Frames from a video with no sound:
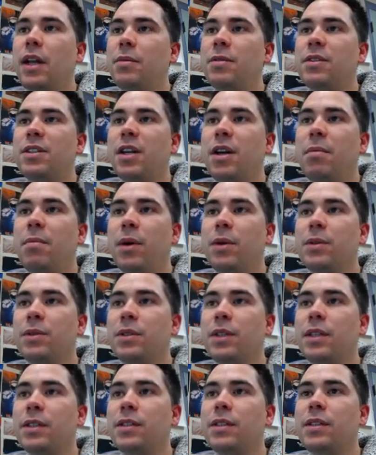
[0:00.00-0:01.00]
I'm just going to post
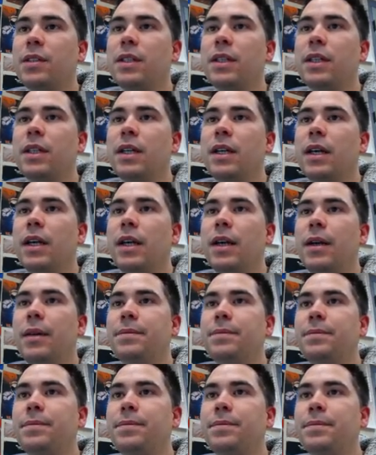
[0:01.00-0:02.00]
this.
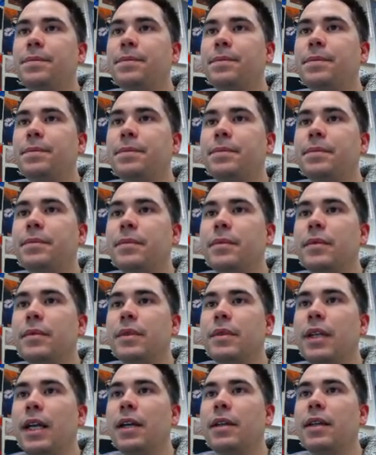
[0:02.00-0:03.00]

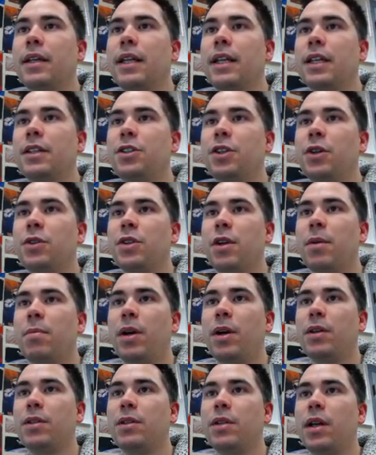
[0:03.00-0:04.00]
Okay? And that shows up
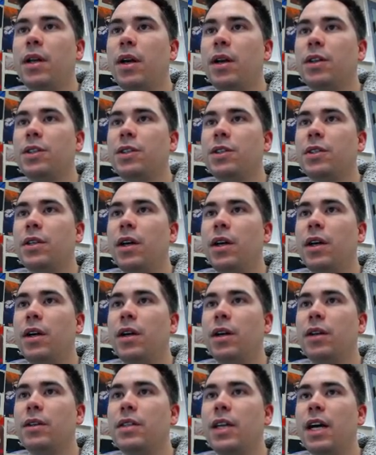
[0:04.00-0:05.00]
on our
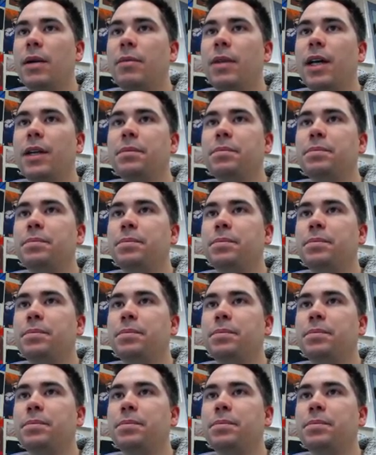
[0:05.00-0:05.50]
timeline.